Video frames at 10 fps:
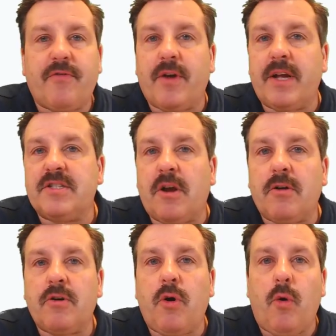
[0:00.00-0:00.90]
Friends,
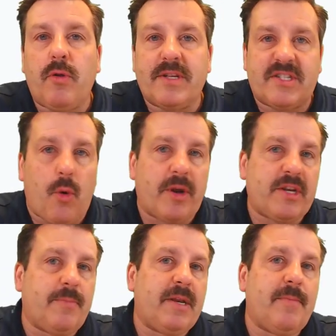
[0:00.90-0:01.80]
our goal is
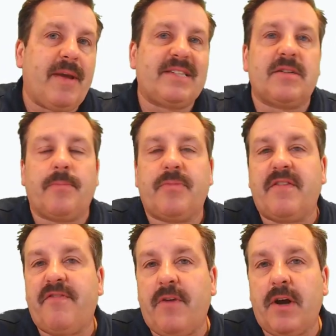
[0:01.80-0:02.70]
going to be to make
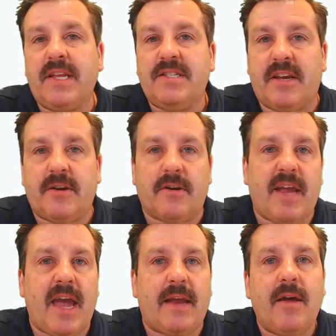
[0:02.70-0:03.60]
something fun in
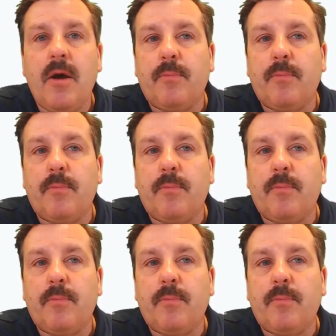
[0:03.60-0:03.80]
Tinkercad,